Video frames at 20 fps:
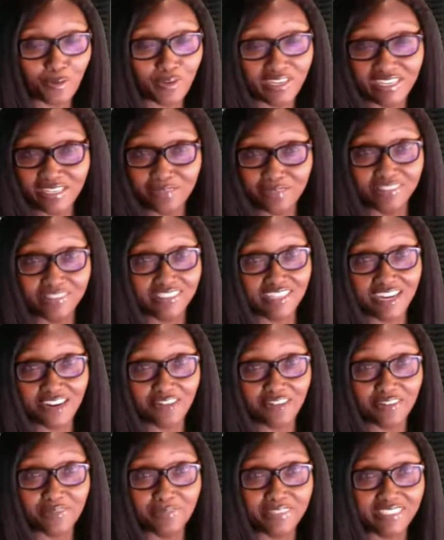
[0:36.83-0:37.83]
I'm sorry,
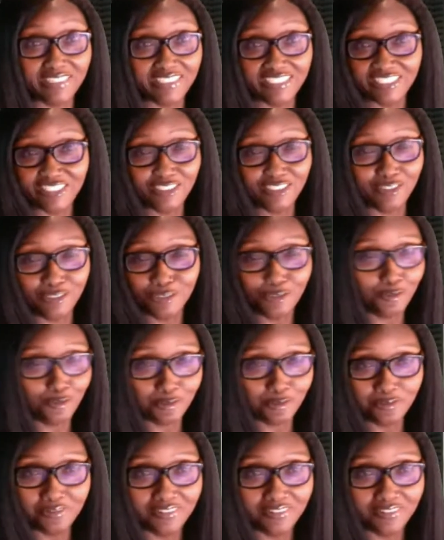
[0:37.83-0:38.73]
but it's the truth.